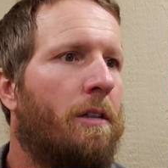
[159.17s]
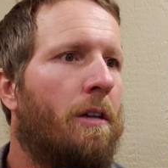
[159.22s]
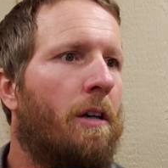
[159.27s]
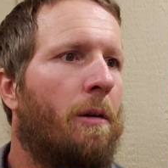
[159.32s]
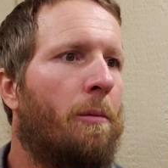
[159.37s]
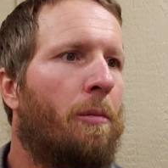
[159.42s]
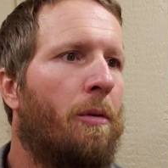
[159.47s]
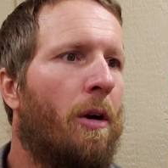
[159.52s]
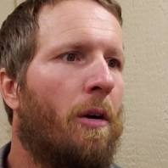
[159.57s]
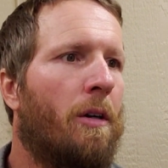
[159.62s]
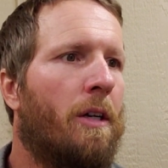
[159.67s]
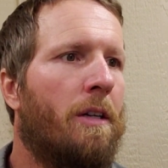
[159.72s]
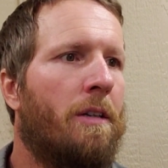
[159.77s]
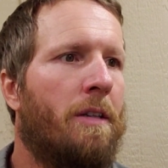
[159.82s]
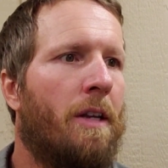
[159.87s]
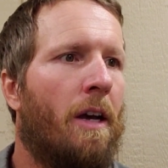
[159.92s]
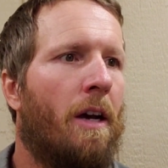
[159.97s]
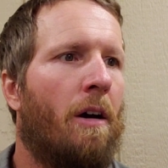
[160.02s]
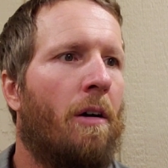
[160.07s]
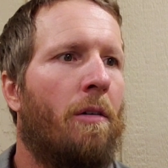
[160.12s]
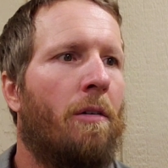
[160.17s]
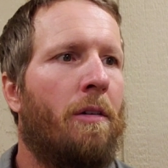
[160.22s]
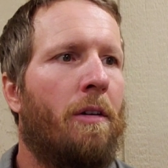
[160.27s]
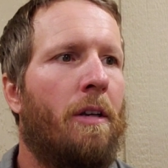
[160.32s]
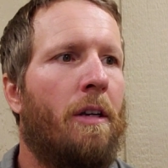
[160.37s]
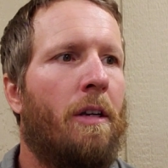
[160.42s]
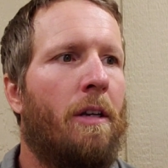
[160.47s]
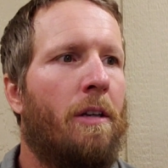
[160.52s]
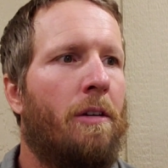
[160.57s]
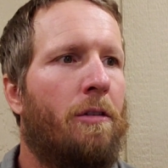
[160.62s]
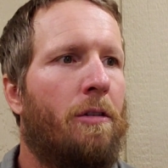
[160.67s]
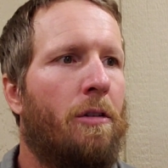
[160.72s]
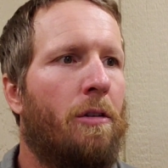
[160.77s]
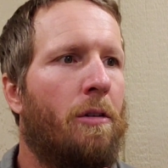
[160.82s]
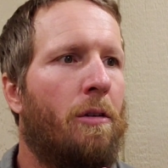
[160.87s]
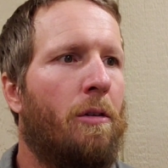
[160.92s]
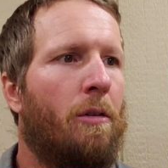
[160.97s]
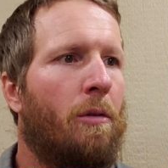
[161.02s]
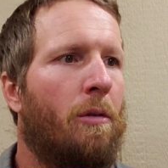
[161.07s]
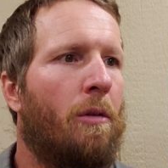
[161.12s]
are broken down
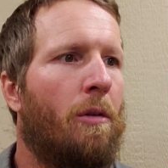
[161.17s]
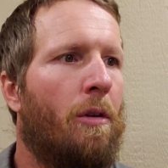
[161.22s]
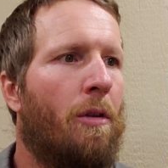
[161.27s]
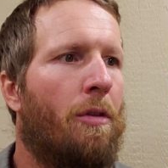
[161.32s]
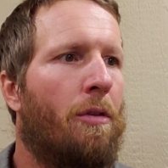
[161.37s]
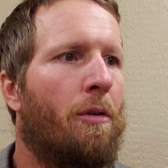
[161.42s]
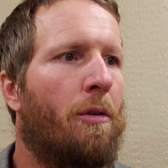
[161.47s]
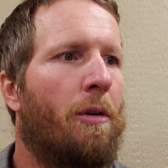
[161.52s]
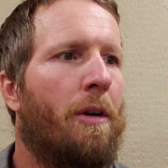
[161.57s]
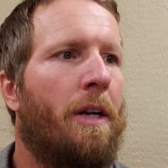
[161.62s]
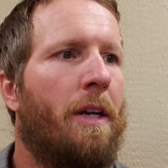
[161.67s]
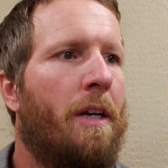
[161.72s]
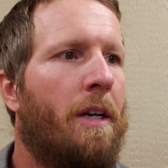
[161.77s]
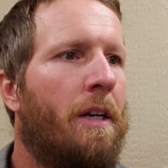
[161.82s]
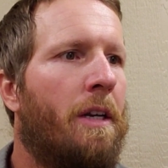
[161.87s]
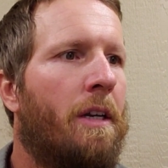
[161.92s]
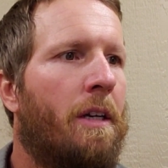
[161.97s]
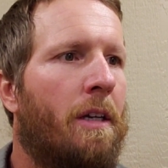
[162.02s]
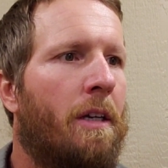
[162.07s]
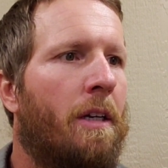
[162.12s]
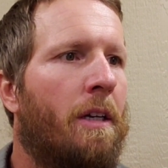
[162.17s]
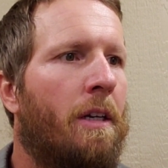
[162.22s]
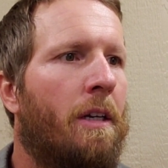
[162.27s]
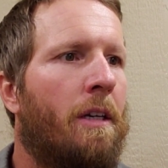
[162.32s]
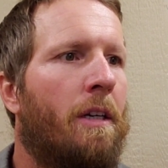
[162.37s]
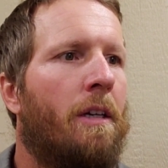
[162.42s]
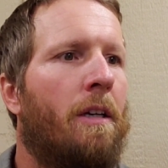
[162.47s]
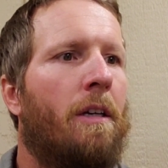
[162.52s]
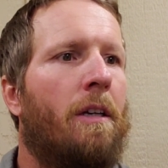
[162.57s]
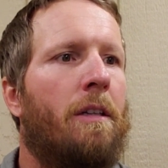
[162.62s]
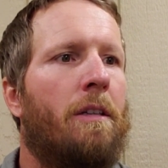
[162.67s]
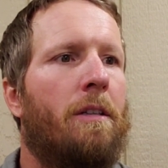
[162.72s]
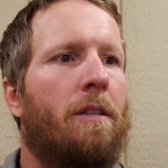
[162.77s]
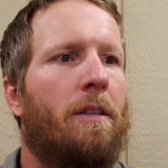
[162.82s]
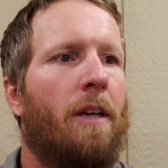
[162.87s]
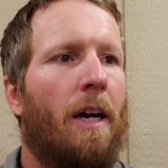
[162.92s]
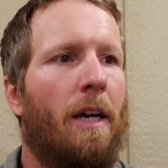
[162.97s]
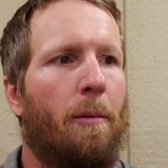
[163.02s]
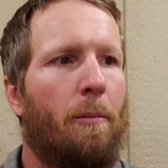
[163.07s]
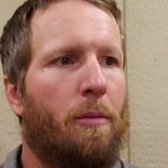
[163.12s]
into three
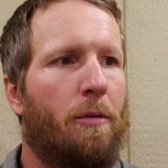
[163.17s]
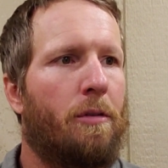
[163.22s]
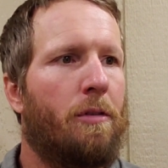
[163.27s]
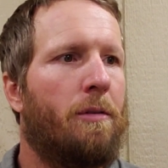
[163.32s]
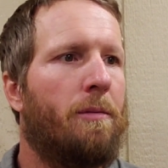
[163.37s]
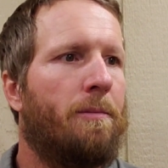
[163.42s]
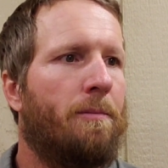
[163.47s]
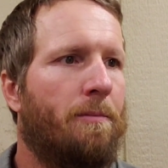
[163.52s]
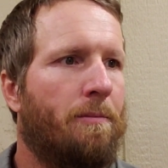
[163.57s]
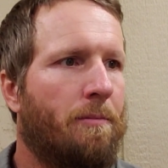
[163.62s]
types,